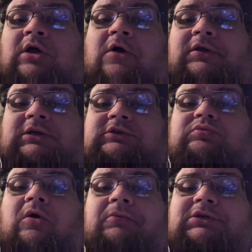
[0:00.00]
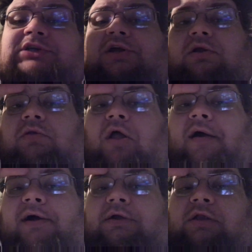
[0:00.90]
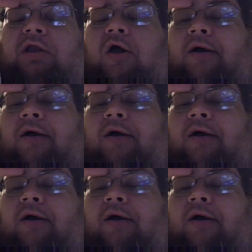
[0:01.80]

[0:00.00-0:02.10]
that's what we did. And then